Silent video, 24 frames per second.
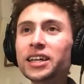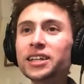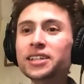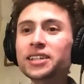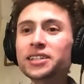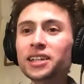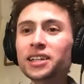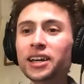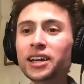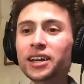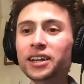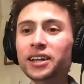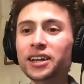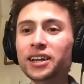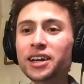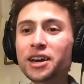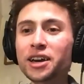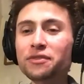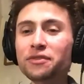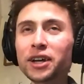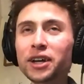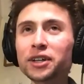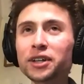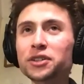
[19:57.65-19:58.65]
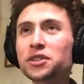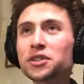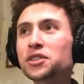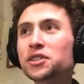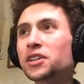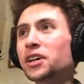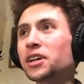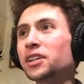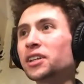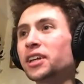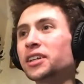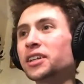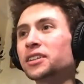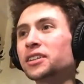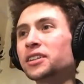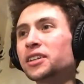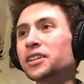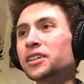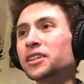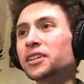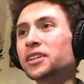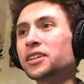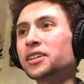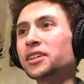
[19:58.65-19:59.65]
is, like, if I could just say, like, the thing
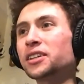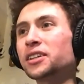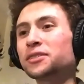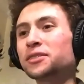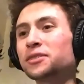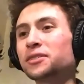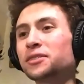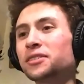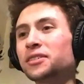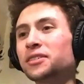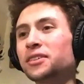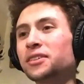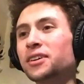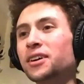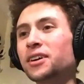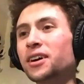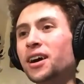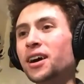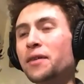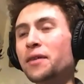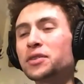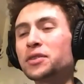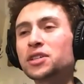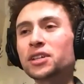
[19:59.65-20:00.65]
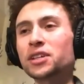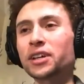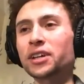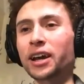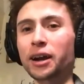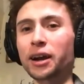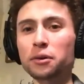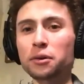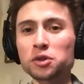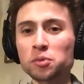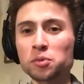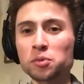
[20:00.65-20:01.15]
is, like, obviously, like, I was